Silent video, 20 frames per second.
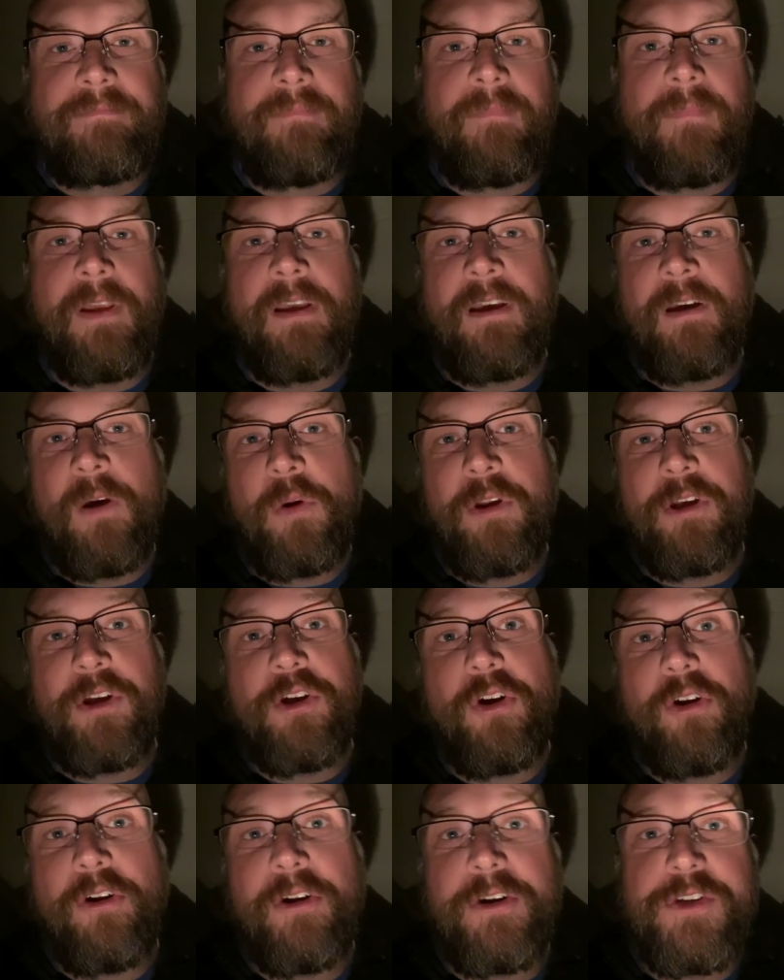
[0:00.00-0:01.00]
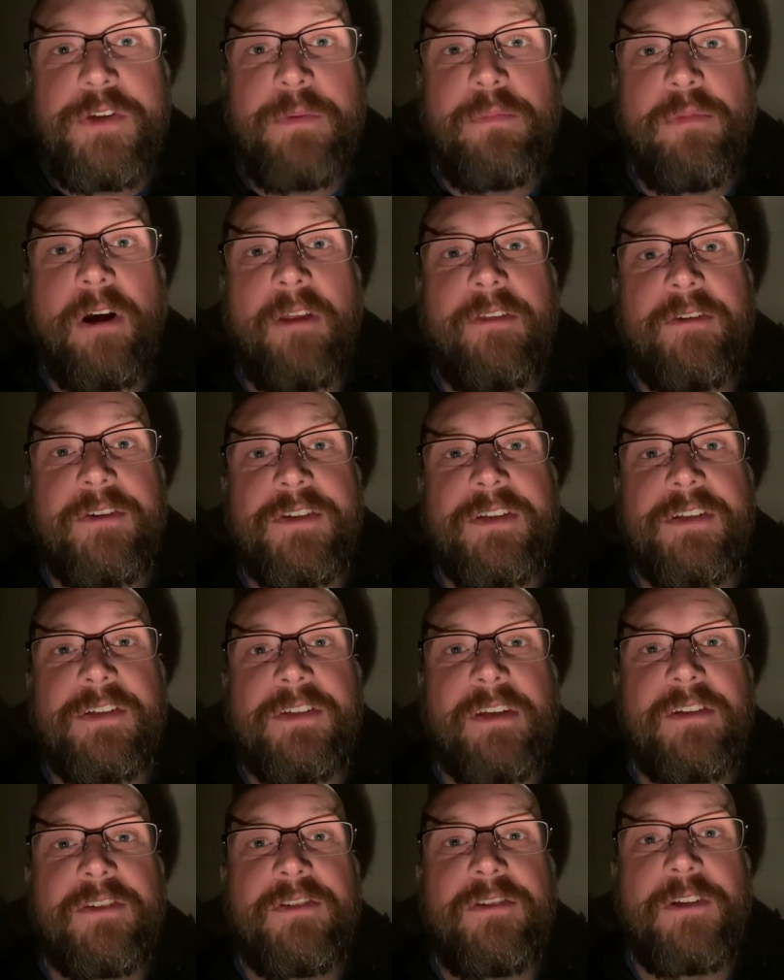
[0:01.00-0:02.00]
I want to encourage you, brothers and
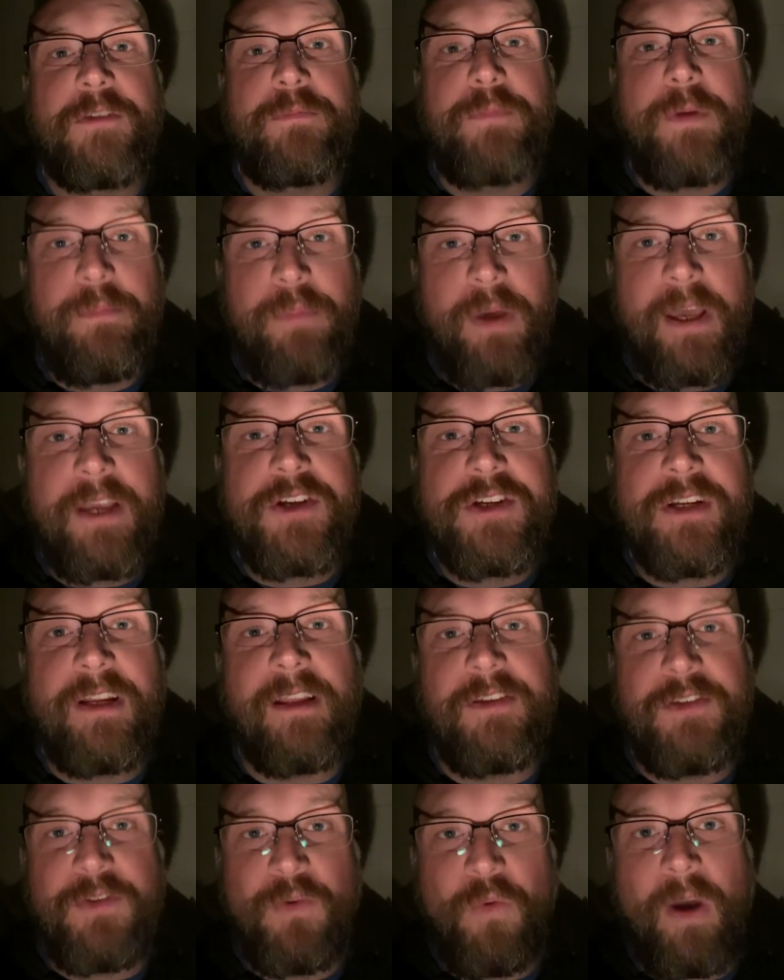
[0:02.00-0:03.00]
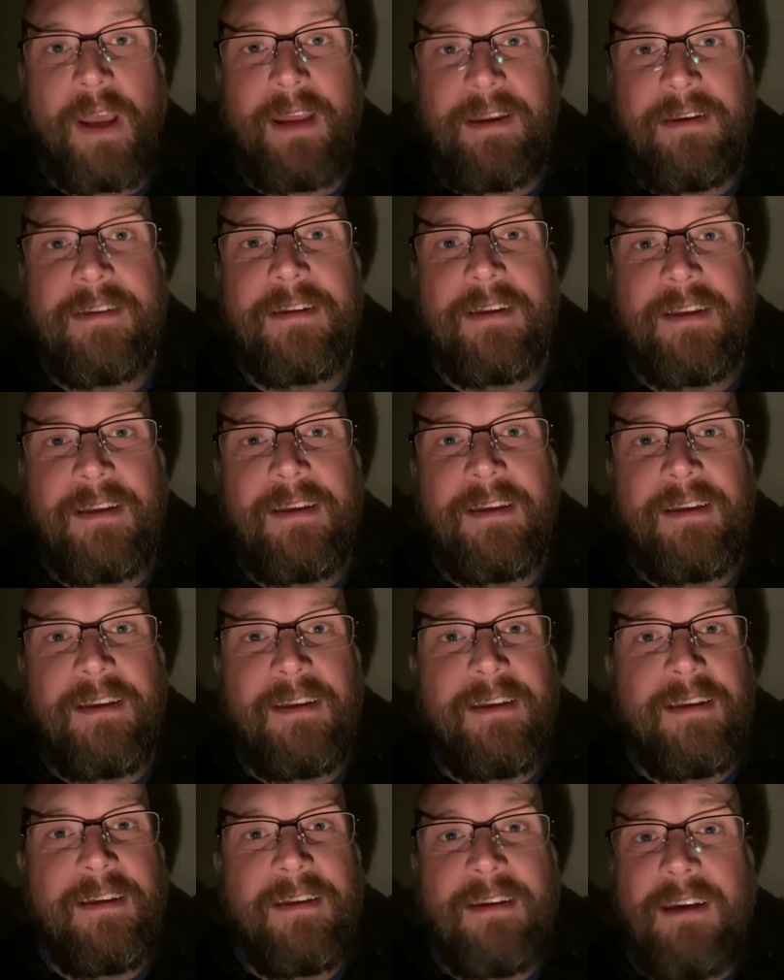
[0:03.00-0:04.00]
sisters, be patient as you wait.
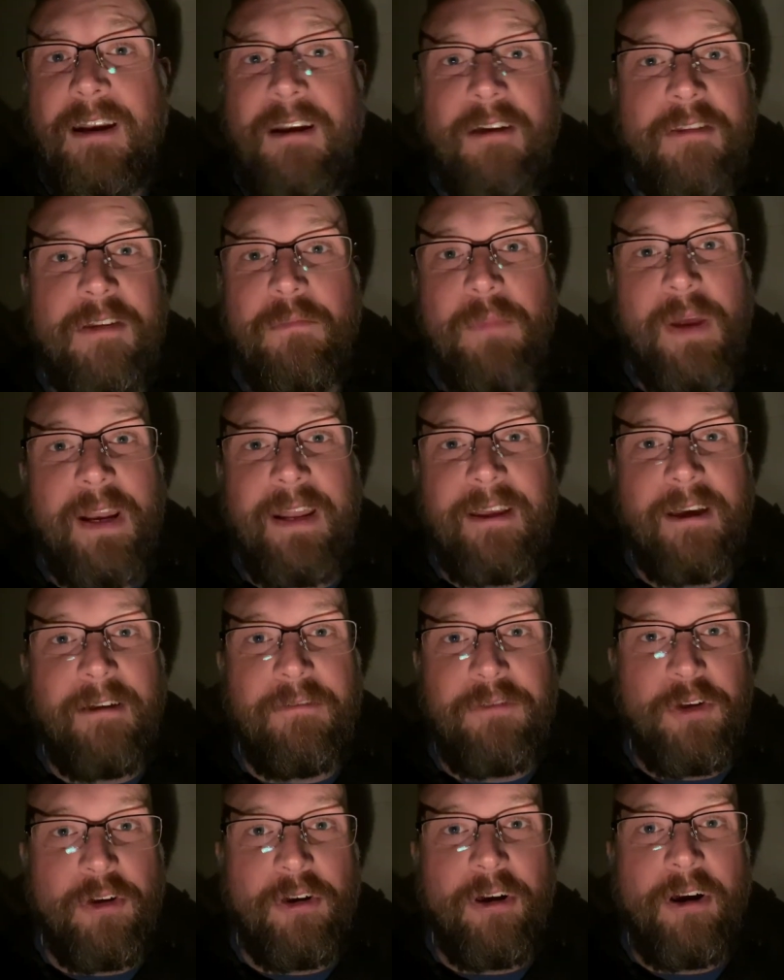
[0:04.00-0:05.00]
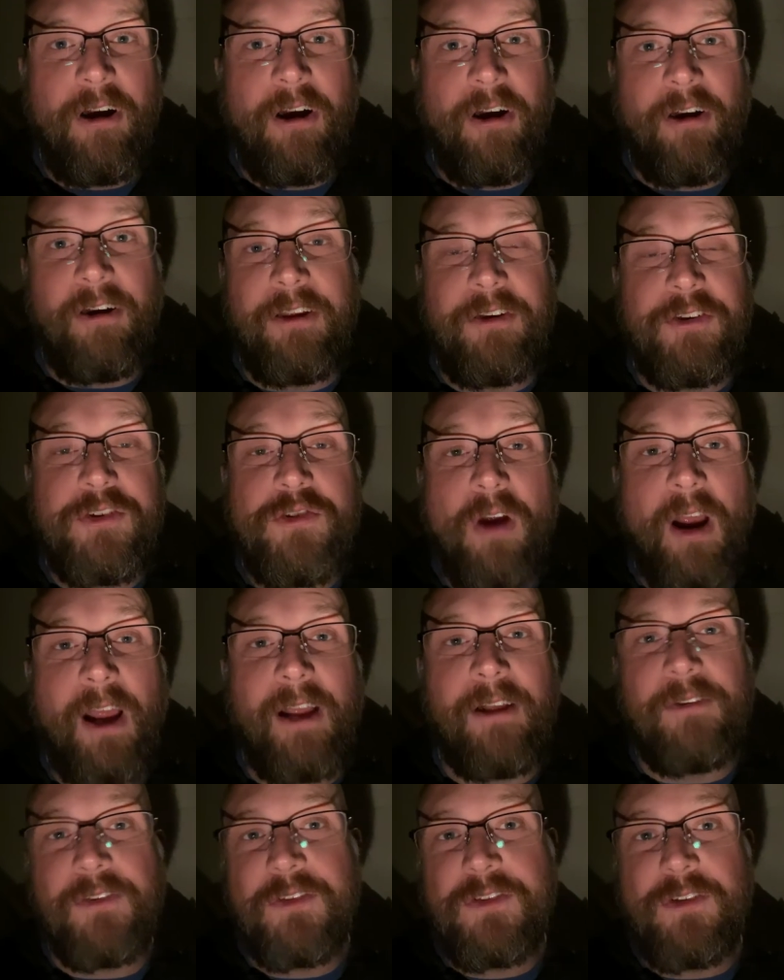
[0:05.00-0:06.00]
I know that many of you are, are in
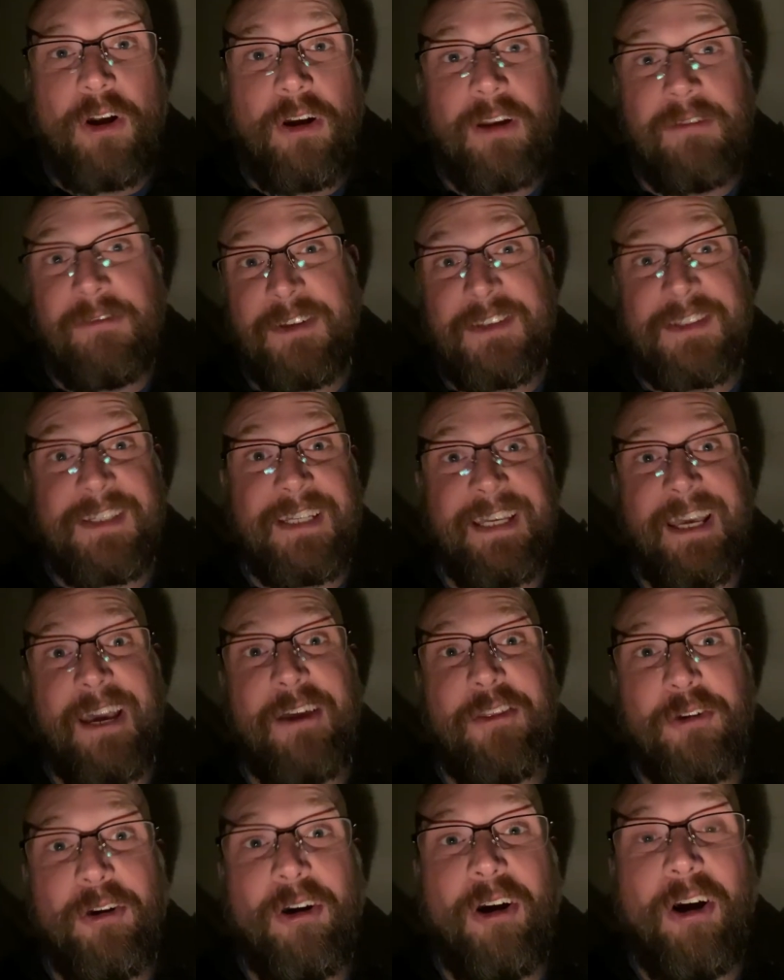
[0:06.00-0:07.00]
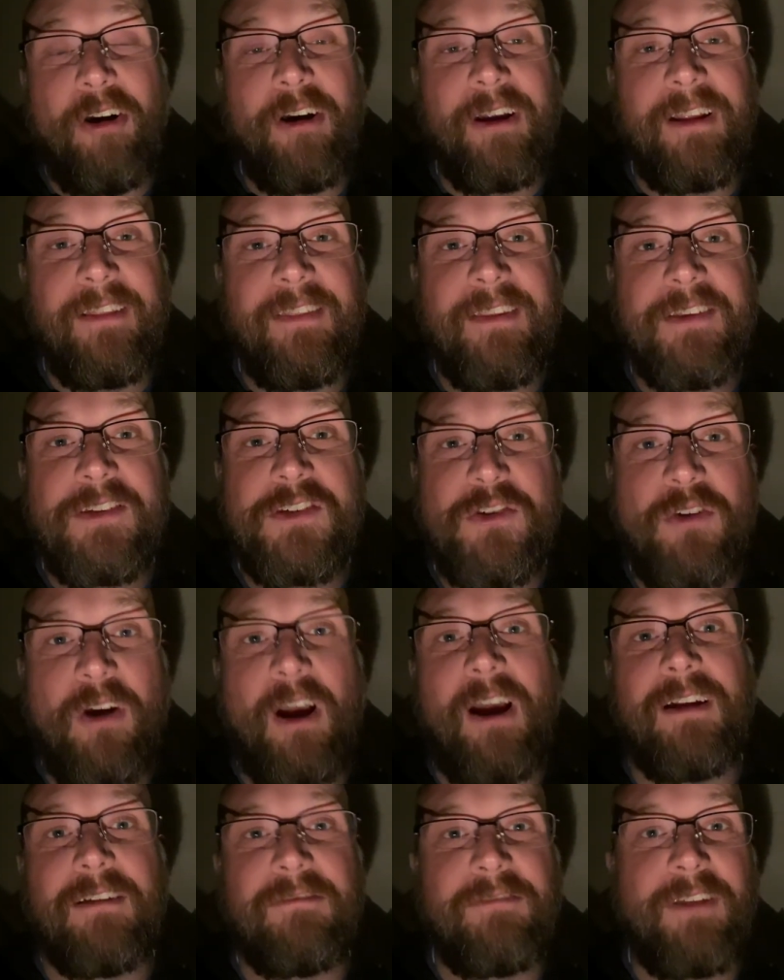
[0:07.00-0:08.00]
trials. All of us together are in this
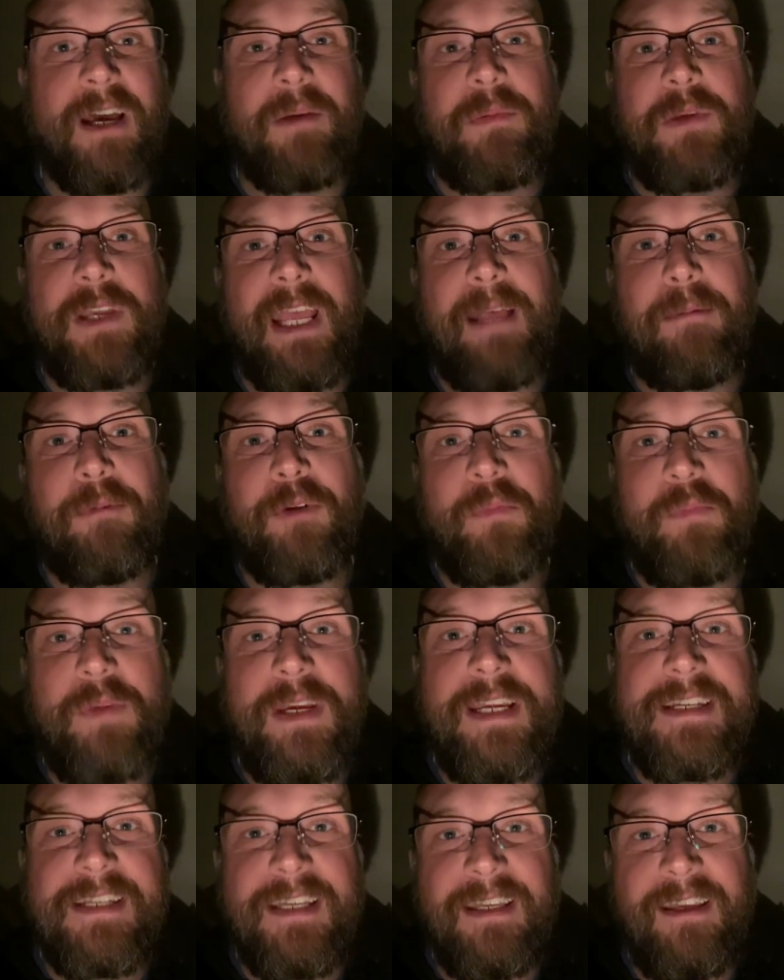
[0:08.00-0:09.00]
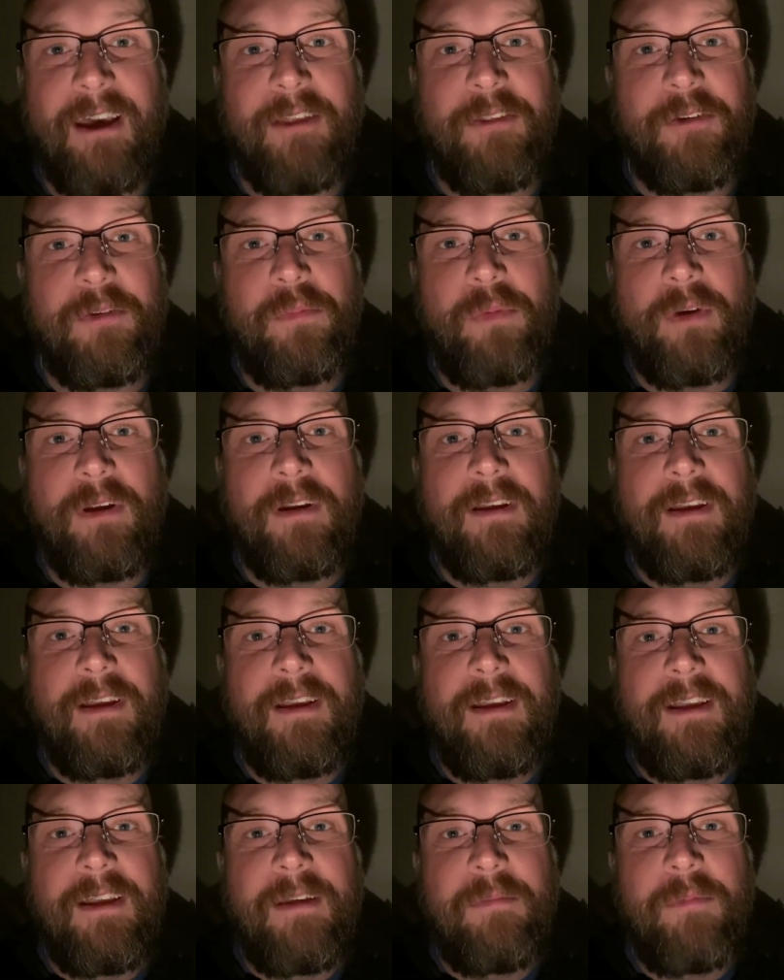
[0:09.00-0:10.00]
trial of not being able to meet together, but
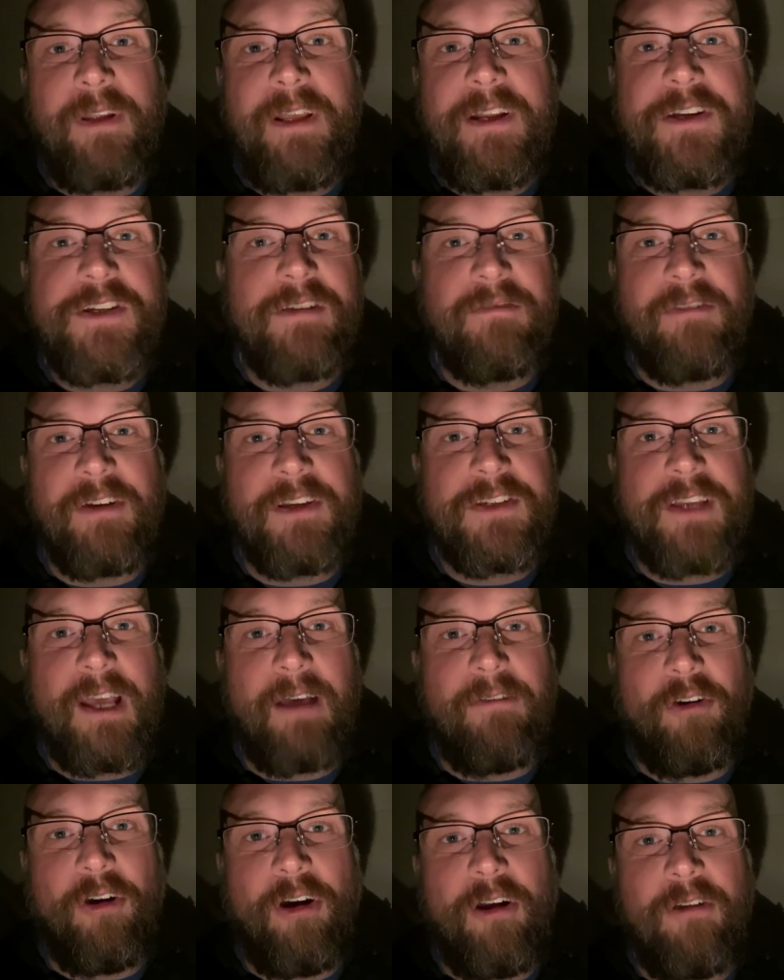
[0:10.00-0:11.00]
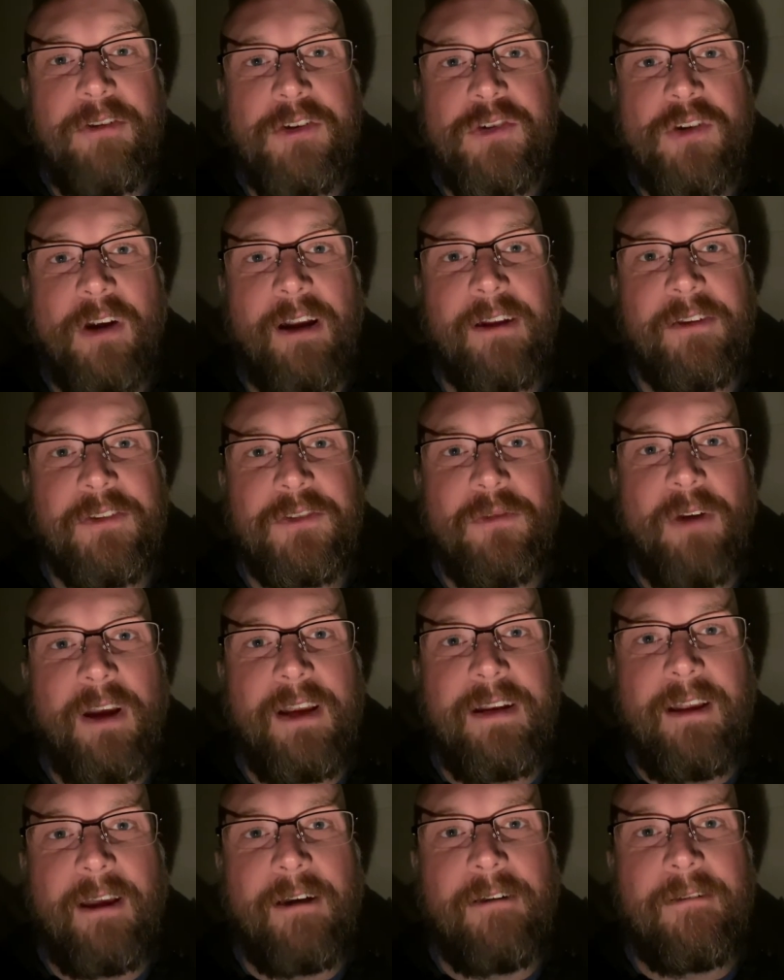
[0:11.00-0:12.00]
but each of us have our own trials
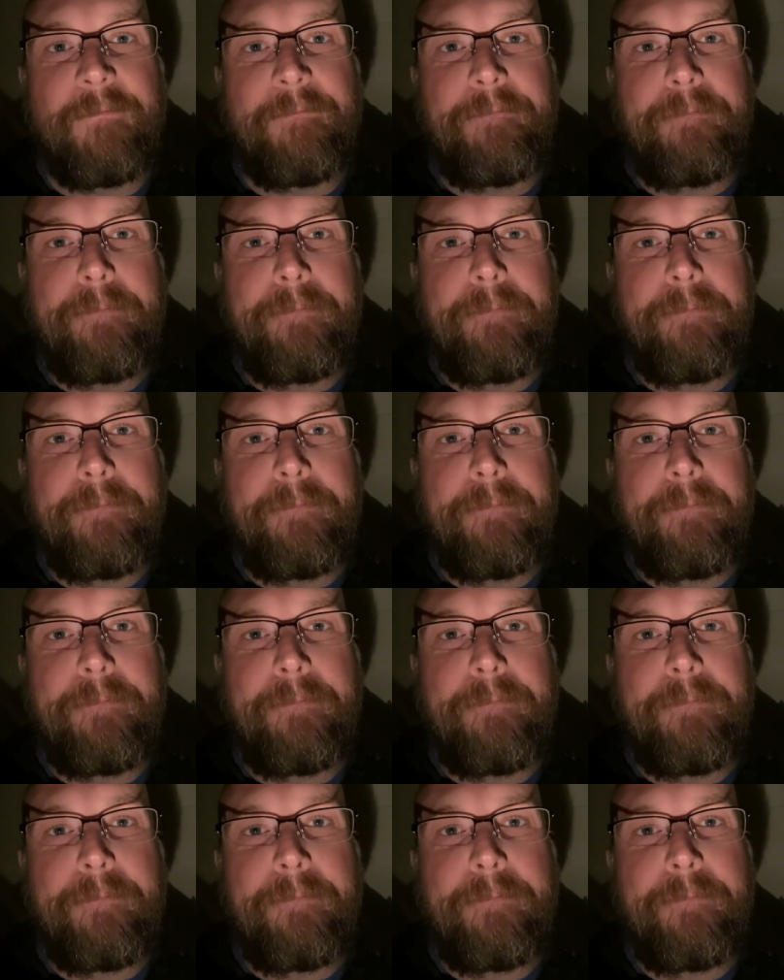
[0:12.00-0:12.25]
right now.